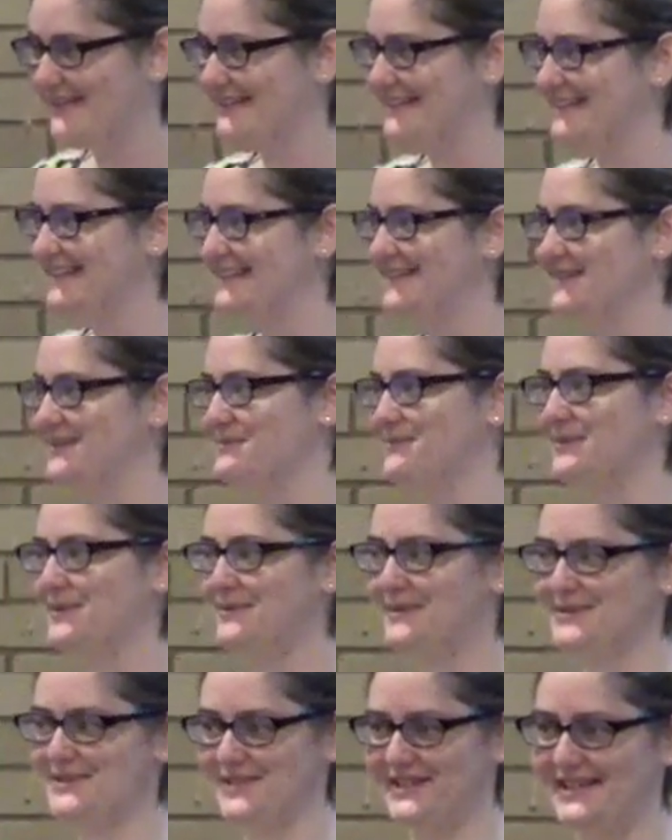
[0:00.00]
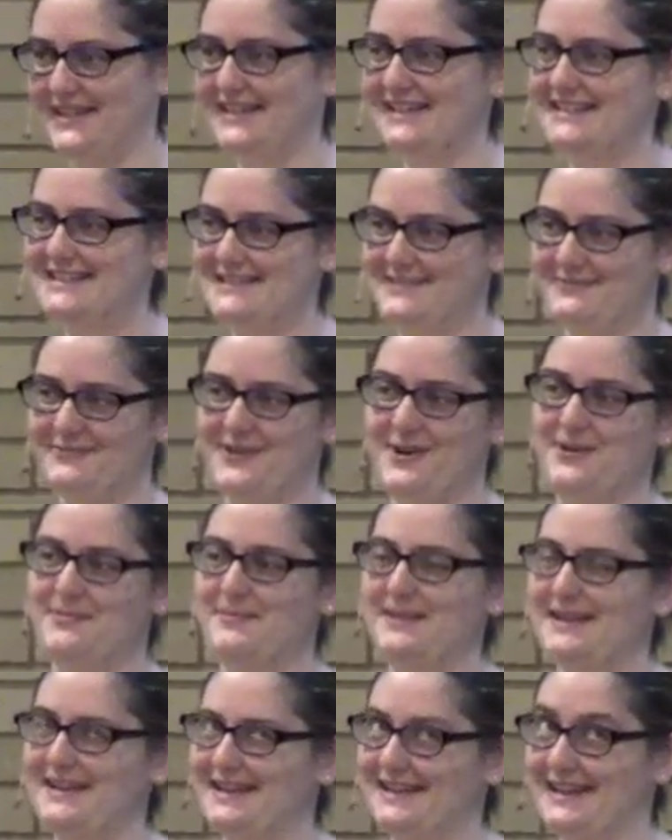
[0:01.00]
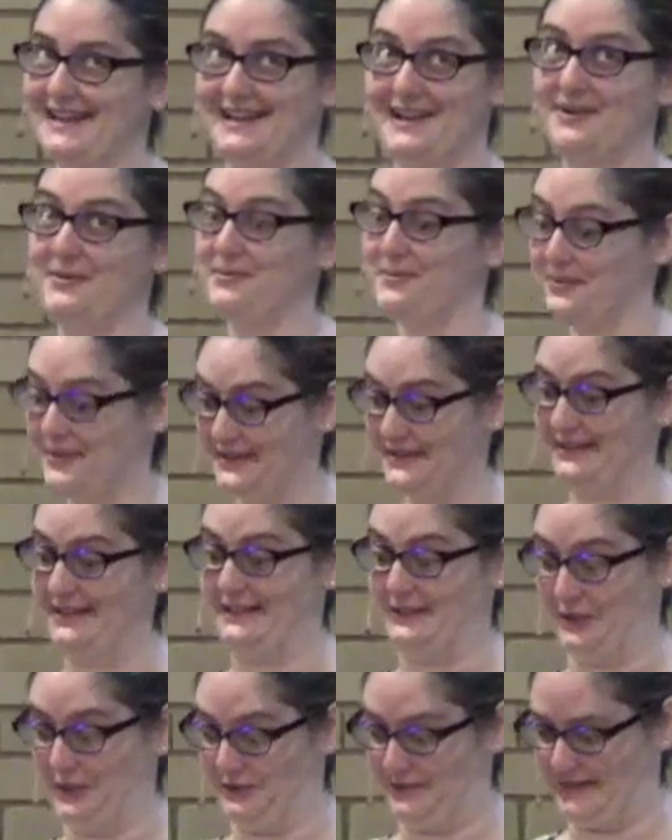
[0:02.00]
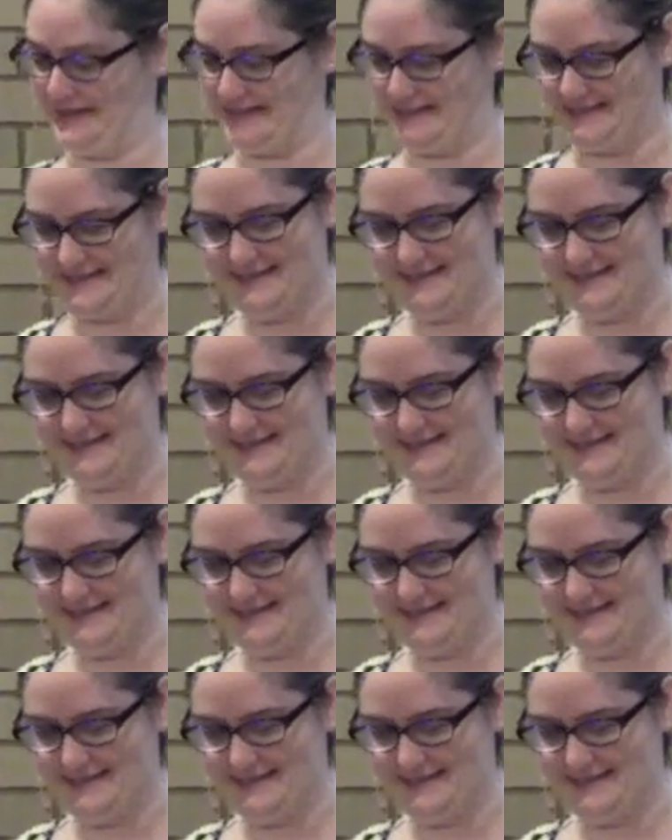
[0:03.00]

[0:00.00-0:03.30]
and then you put a bunch of kids in front of me, and I'm really nervous.